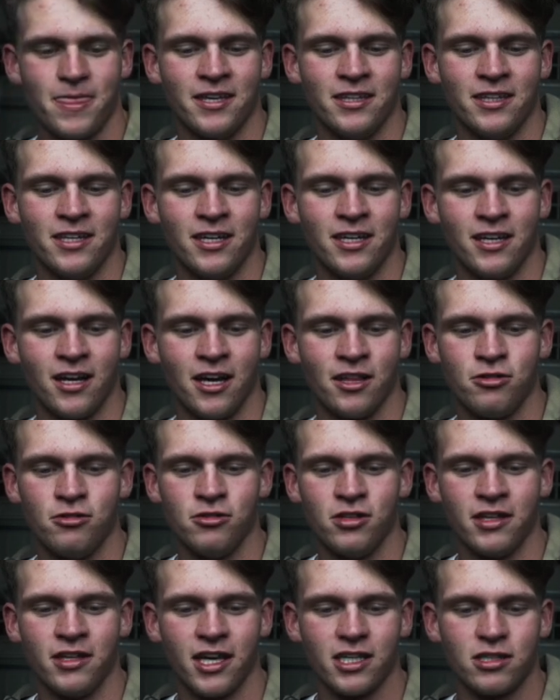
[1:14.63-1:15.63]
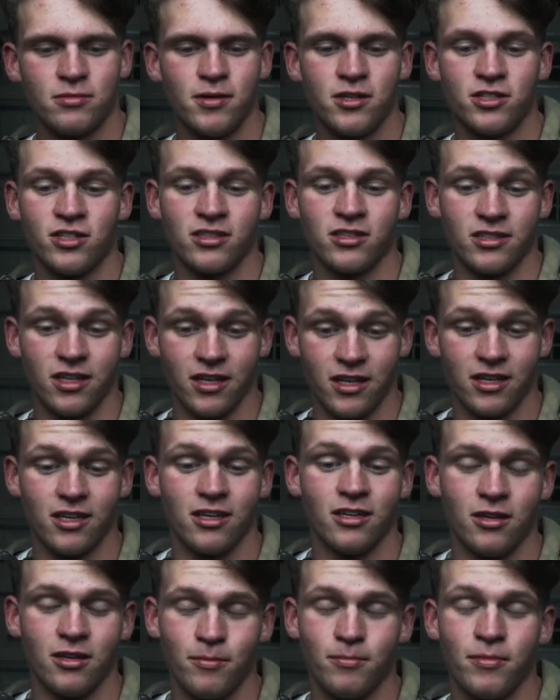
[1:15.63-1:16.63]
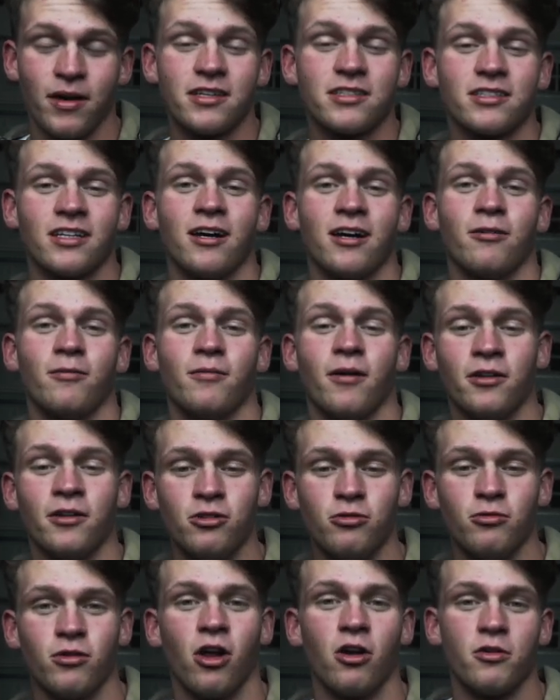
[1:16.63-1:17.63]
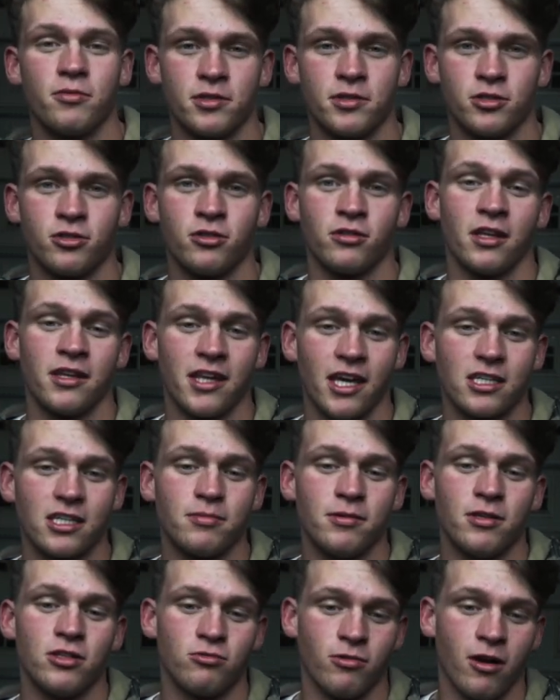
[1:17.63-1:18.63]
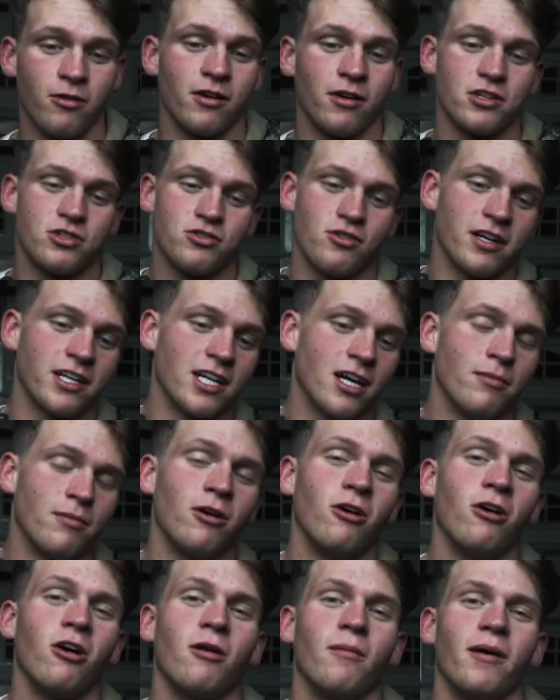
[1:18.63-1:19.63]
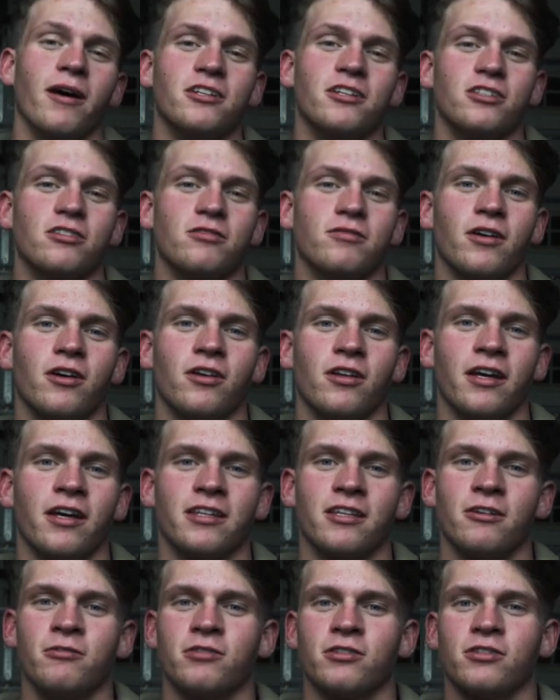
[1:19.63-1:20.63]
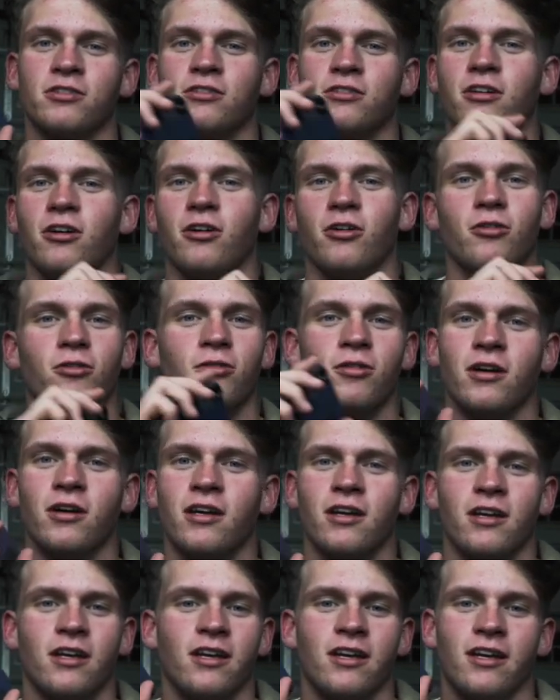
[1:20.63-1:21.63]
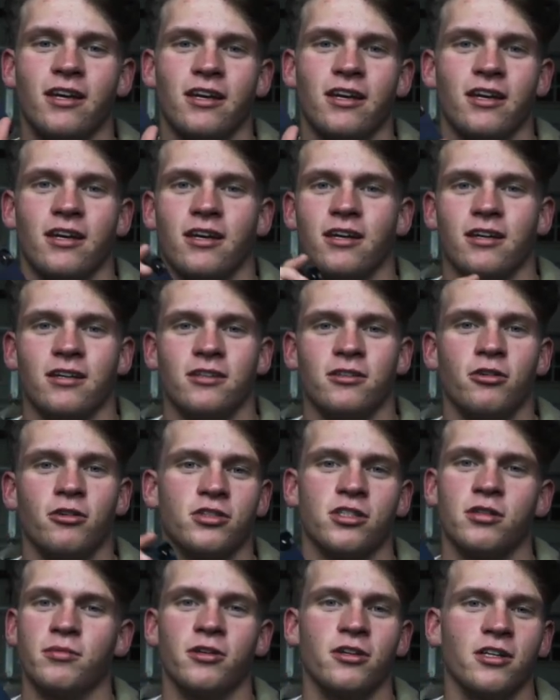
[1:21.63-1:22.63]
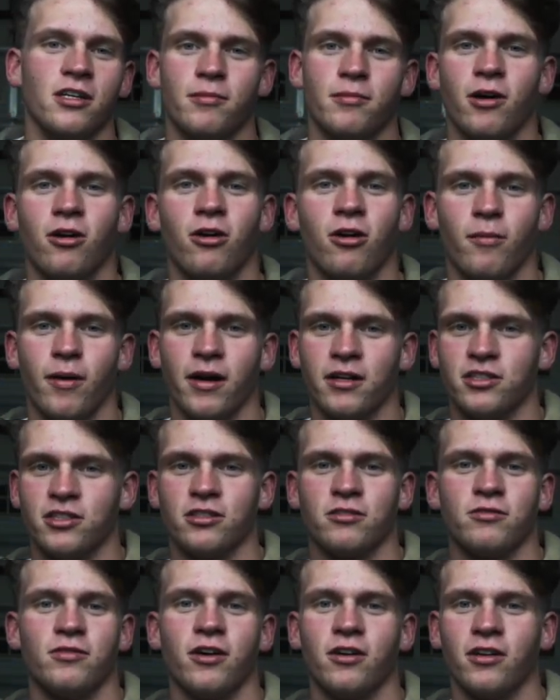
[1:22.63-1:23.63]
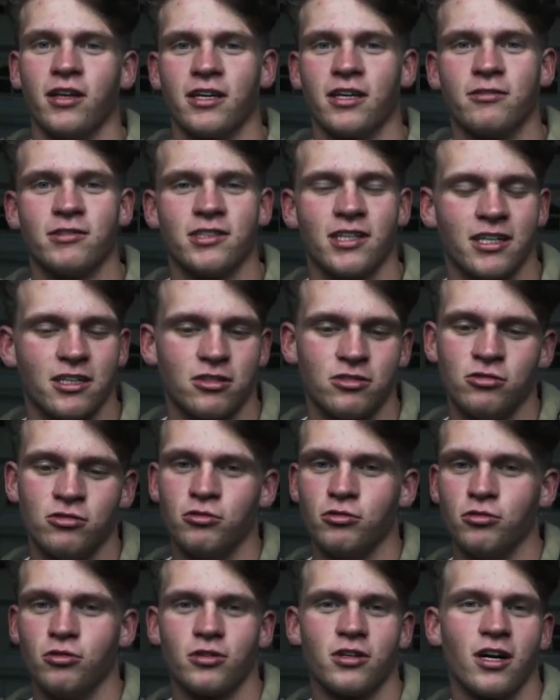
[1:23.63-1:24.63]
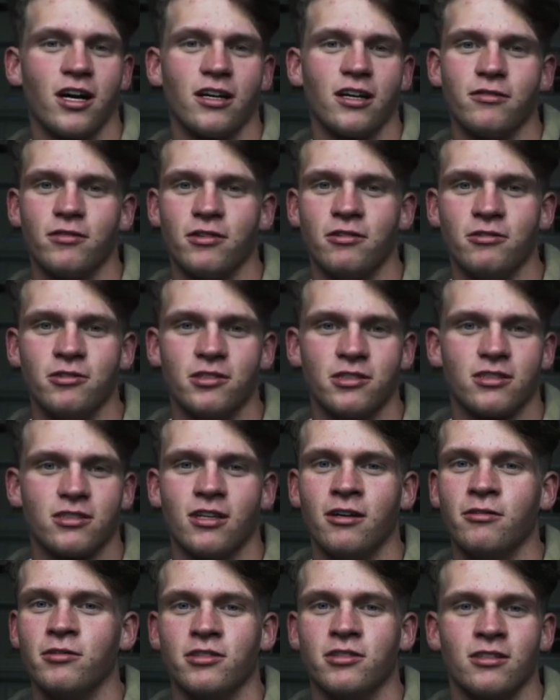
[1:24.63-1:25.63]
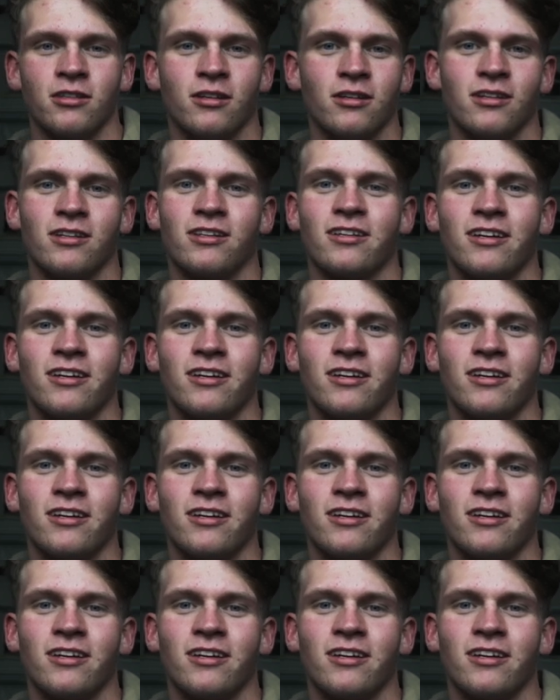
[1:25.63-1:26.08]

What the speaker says: And then I threw the next pitch, and I was like, basically I knew 100% sure on the next pitch, right when I straightened out my arm, I just felt like there was no stability in my arm. I just felt like it was like a noodle kind of. It was a